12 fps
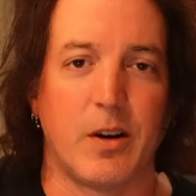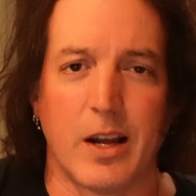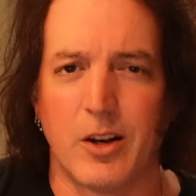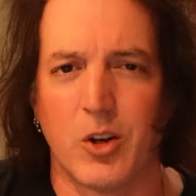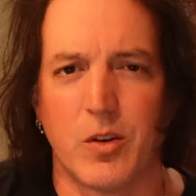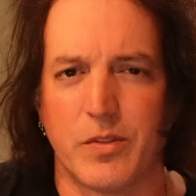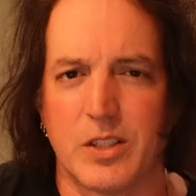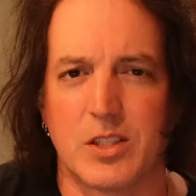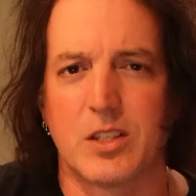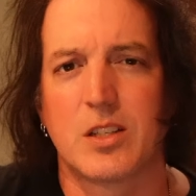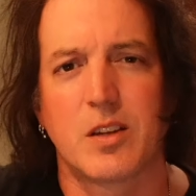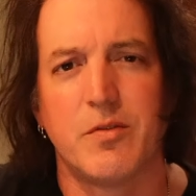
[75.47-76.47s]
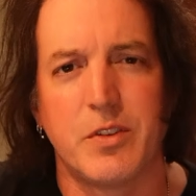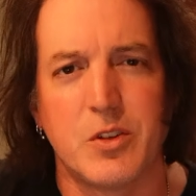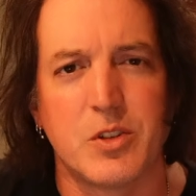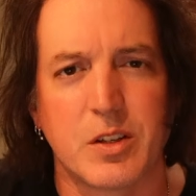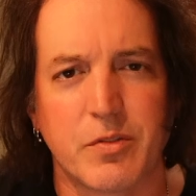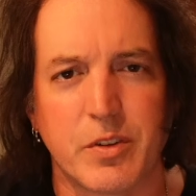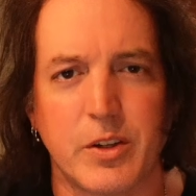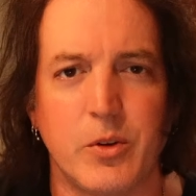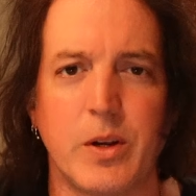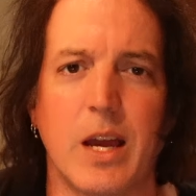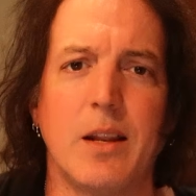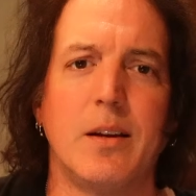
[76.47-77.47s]
I don't know if this is confusing for you
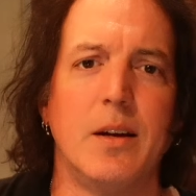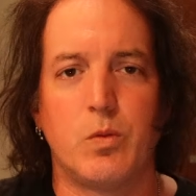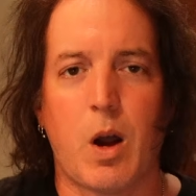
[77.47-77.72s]
yet.